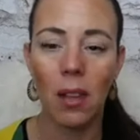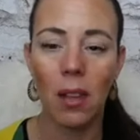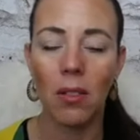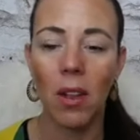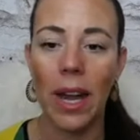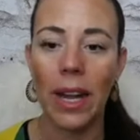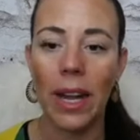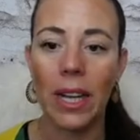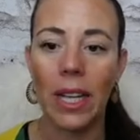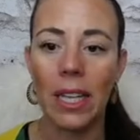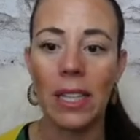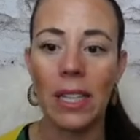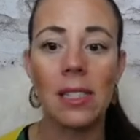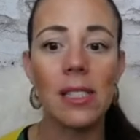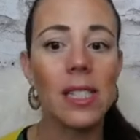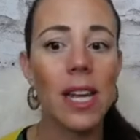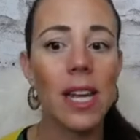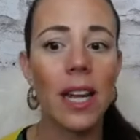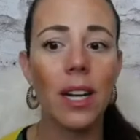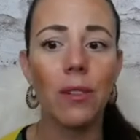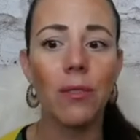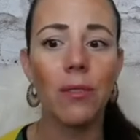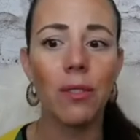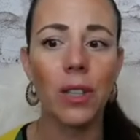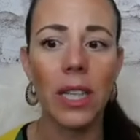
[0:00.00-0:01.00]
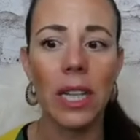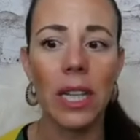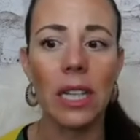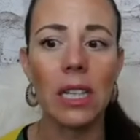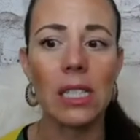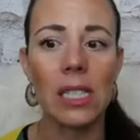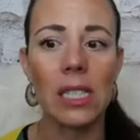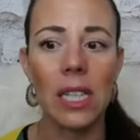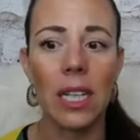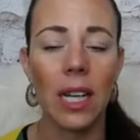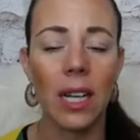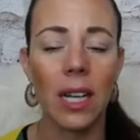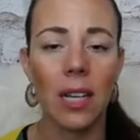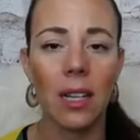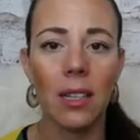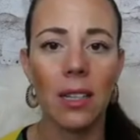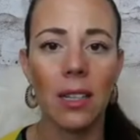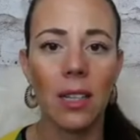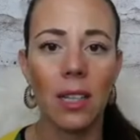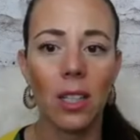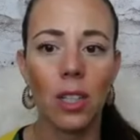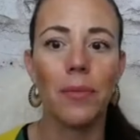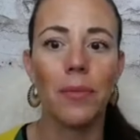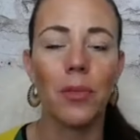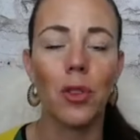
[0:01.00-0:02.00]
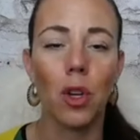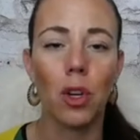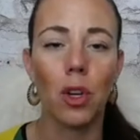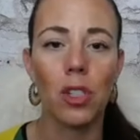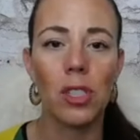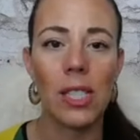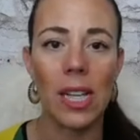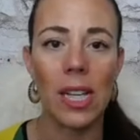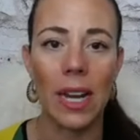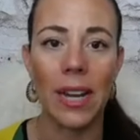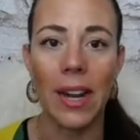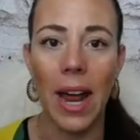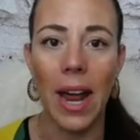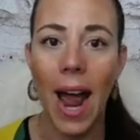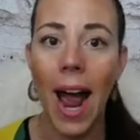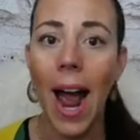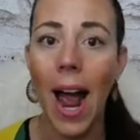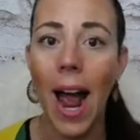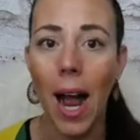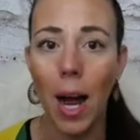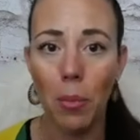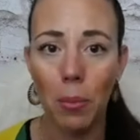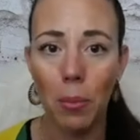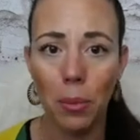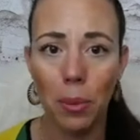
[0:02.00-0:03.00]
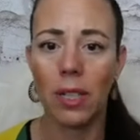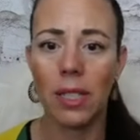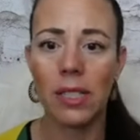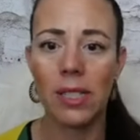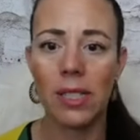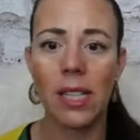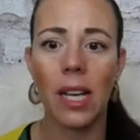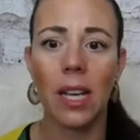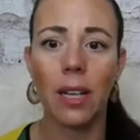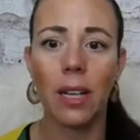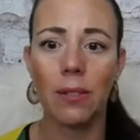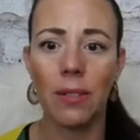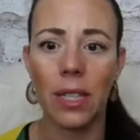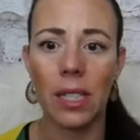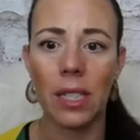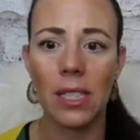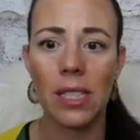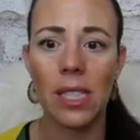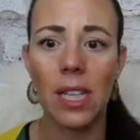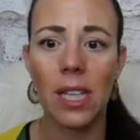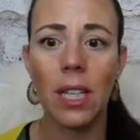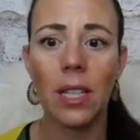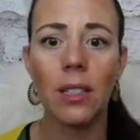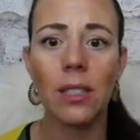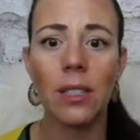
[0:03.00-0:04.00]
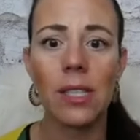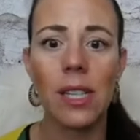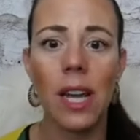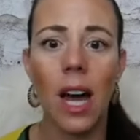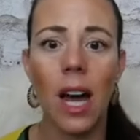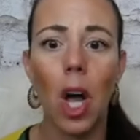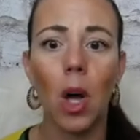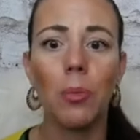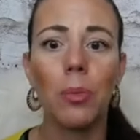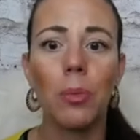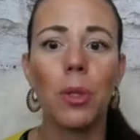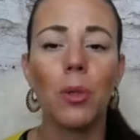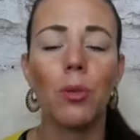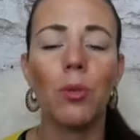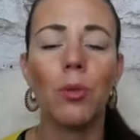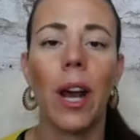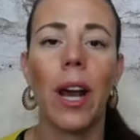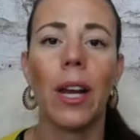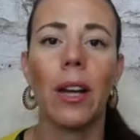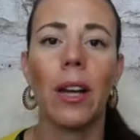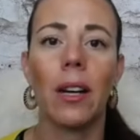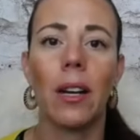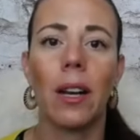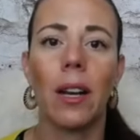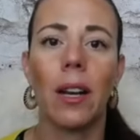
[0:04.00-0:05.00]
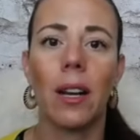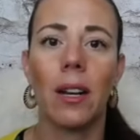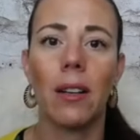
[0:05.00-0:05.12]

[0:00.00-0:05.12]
Like inside of LinkedIn, there's an app inside of LinkedIn to help you write